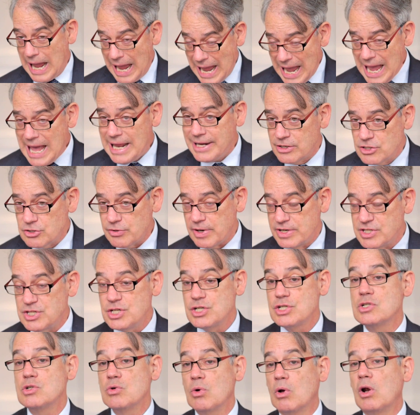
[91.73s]
and a
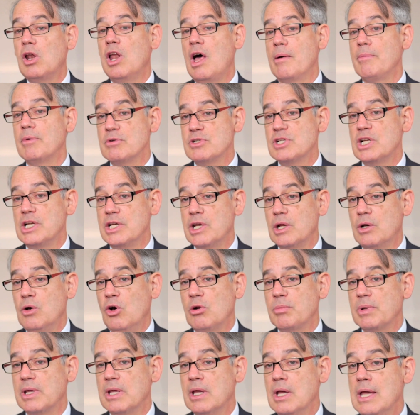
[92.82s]
transition to a climate resilient
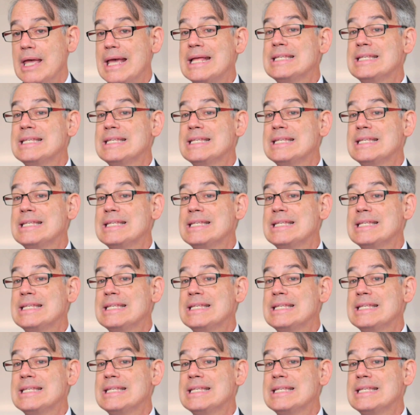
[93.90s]
economy.